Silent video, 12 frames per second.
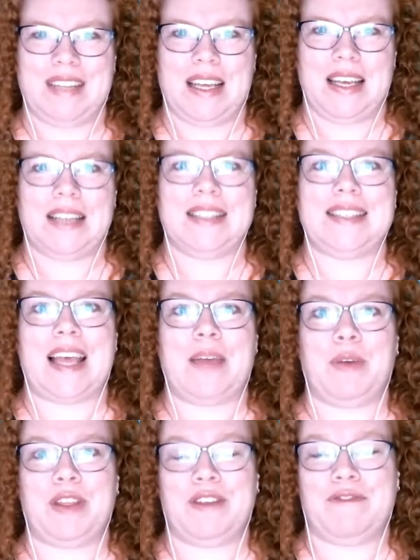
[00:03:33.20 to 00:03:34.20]
And same
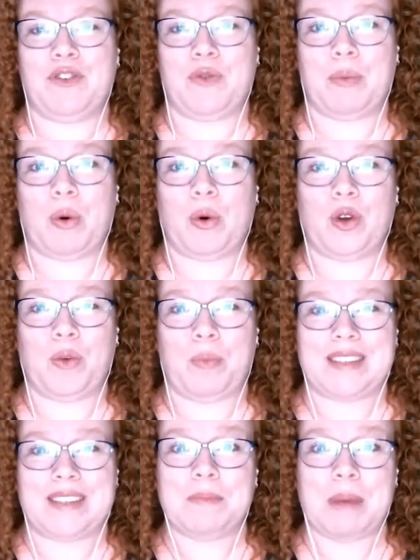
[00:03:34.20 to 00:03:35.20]
with if you report your
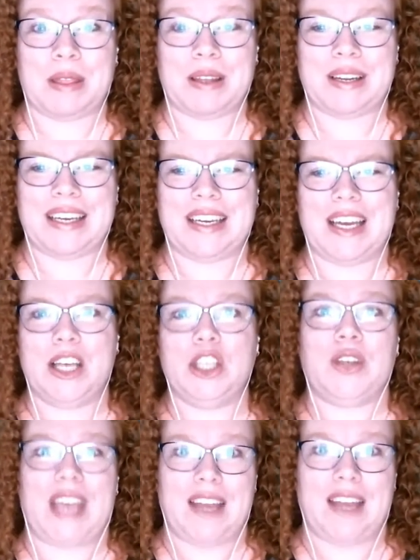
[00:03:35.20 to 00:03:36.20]
BAS monthly, you
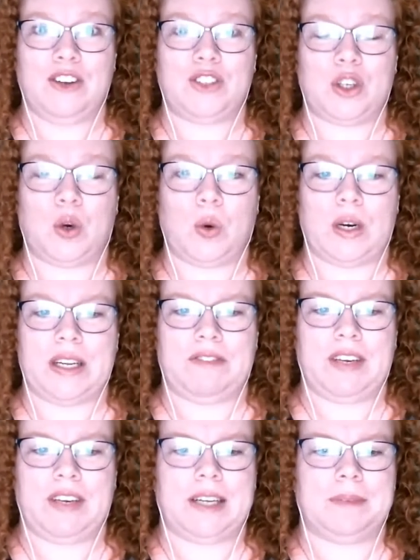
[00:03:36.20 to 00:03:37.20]
can use a quarterly figure.